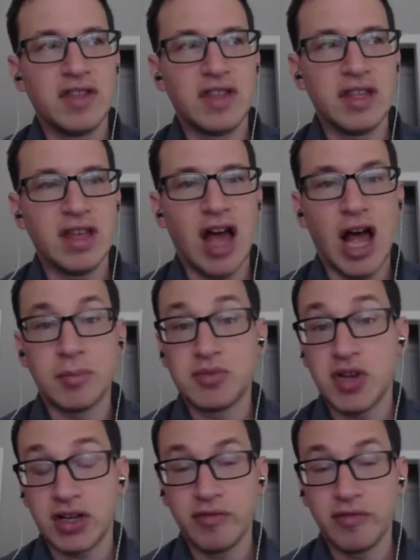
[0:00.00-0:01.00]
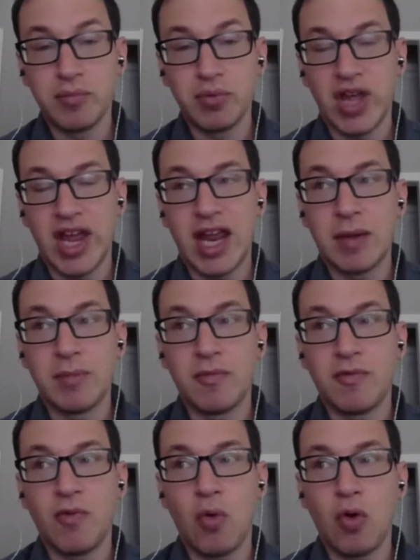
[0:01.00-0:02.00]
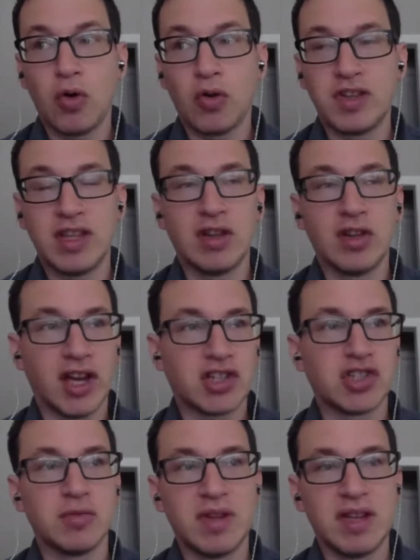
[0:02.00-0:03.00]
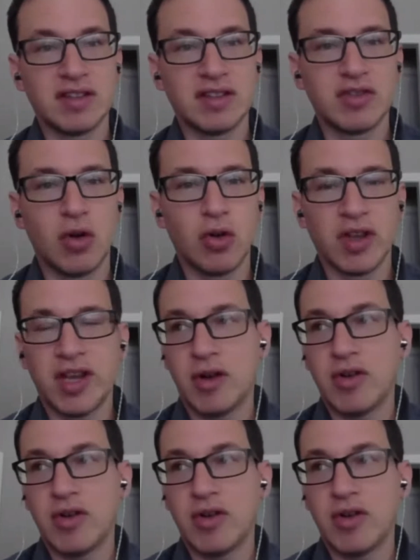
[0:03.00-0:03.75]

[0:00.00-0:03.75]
the object of blame for the election being stolen.